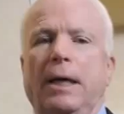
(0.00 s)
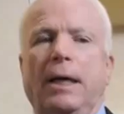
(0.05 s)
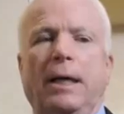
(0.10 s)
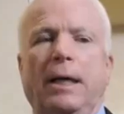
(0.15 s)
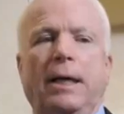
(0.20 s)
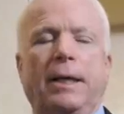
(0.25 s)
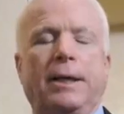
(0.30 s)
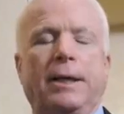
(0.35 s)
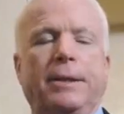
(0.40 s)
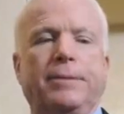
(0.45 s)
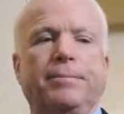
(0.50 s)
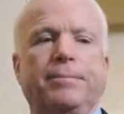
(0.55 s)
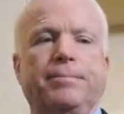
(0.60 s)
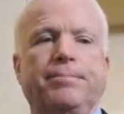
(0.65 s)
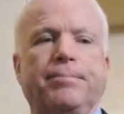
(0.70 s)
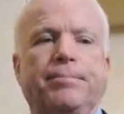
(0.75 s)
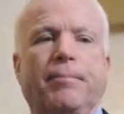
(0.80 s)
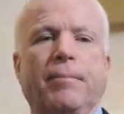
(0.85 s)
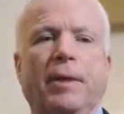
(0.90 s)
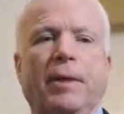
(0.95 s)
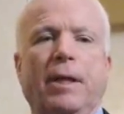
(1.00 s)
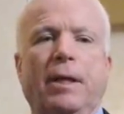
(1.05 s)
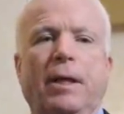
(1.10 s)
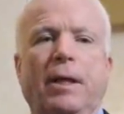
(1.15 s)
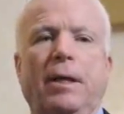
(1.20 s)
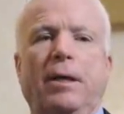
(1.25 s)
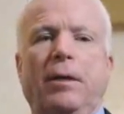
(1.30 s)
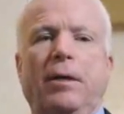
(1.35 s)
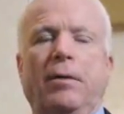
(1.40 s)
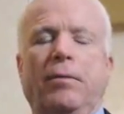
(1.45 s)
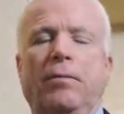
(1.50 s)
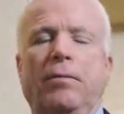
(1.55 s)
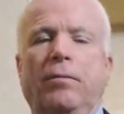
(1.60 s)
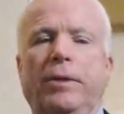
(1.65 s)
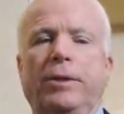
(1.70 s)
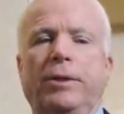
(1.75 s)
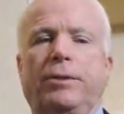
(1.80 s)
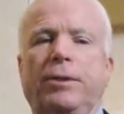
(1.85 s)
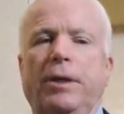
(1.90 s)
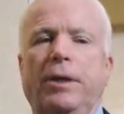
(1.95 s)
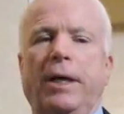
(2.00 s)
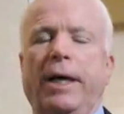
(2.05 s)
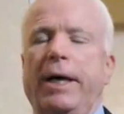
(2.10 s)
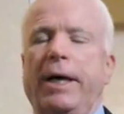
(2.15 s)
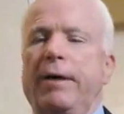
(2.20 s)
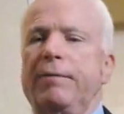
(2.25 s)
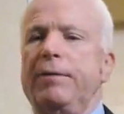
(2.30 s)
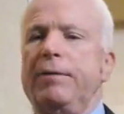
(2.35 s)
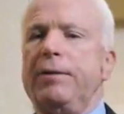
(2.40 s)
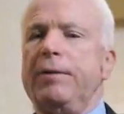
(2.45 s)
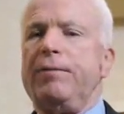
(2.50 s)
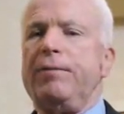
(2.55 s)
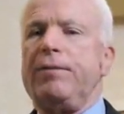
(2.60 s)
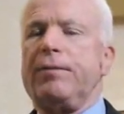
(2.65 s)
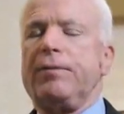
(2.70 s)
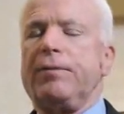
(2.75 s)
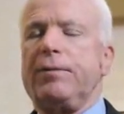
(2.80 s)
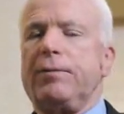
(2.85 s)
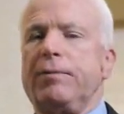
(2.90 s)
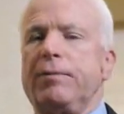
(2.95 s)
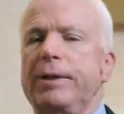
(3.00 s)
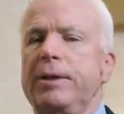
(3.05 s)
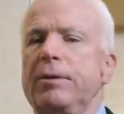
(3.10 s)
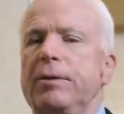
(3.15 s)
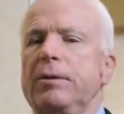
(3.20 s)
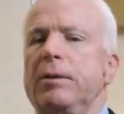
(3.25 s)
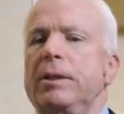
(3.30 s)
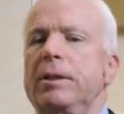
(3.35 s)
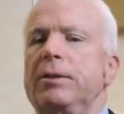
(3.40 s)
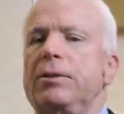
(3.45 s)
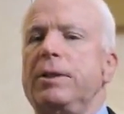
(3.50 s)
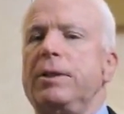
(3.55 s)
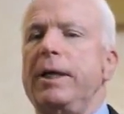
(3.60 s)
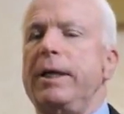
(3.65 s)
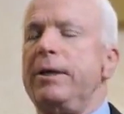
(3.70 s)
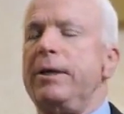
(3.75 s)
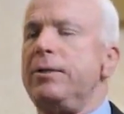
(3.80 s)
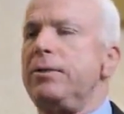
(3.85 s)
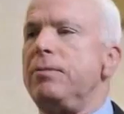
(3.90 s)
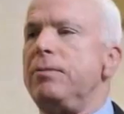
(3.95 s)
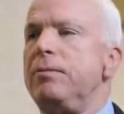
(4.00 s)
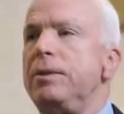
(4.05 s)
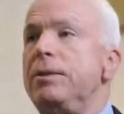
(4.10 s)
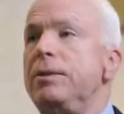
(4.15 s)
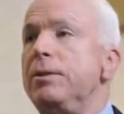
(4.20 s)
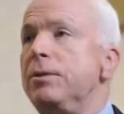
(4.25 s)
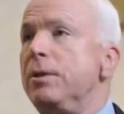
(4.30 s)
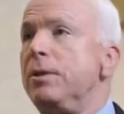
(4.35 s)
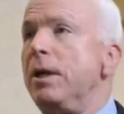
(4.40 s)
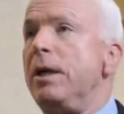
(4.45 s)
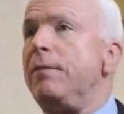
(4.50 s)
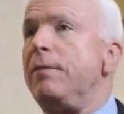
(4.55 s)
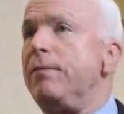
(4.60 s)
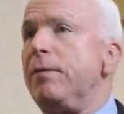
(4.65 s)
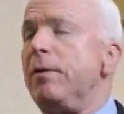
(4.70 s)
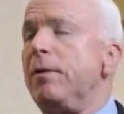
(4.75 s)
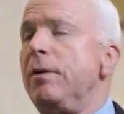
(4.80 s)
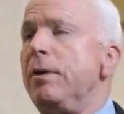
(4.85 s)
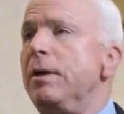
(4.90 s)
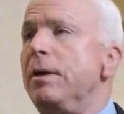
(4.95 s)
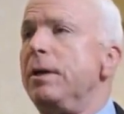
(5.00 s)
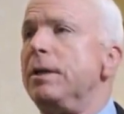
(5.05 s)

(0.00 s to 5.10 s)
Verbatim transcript: Um, we should have the three early states, which is not Florida,